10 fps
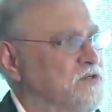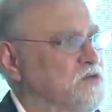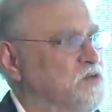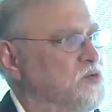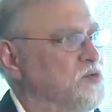
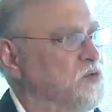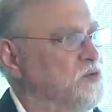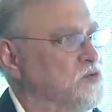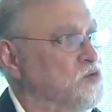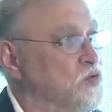to
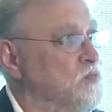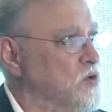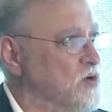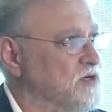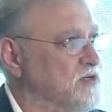do
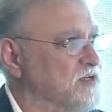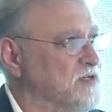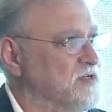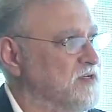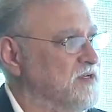more mm.
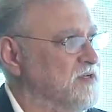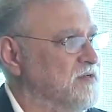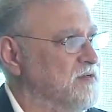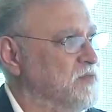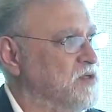
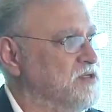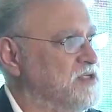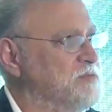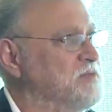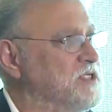because
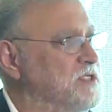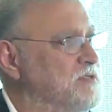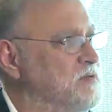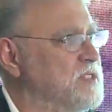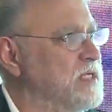these
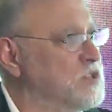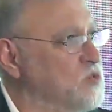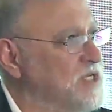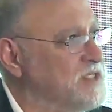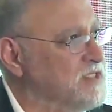patients when they're
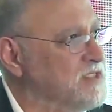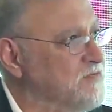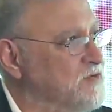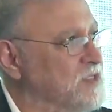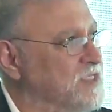20s
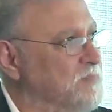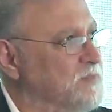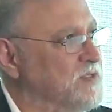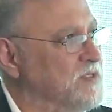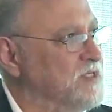for
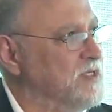example